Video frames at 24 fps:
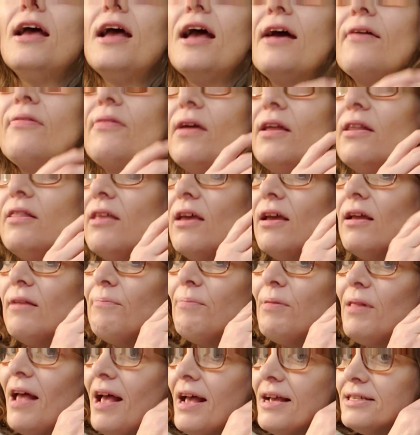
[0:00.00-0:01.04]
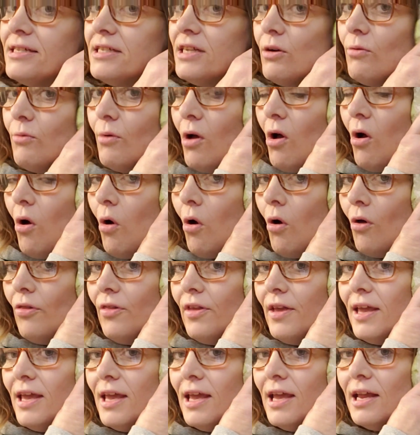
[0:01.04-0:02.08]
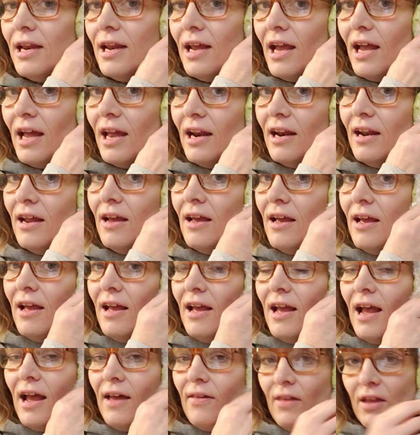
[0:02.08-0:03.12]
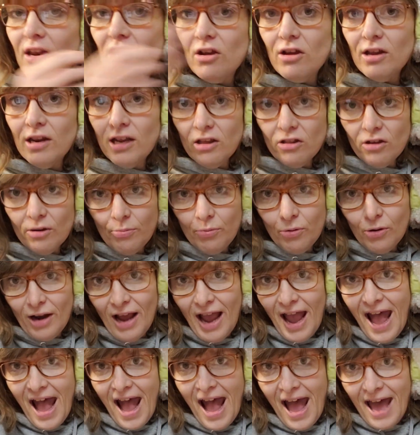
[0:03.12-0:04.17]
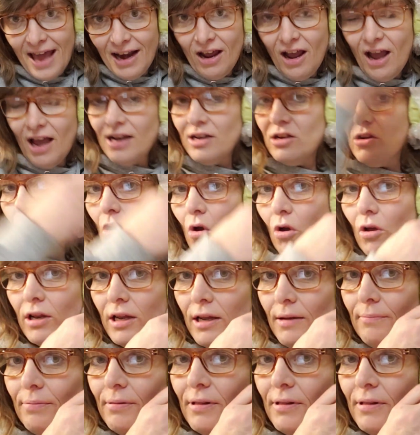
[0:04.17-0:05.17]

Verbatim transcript: And then the plastic will hold the heat in. And then you can either put a hat on to hold it in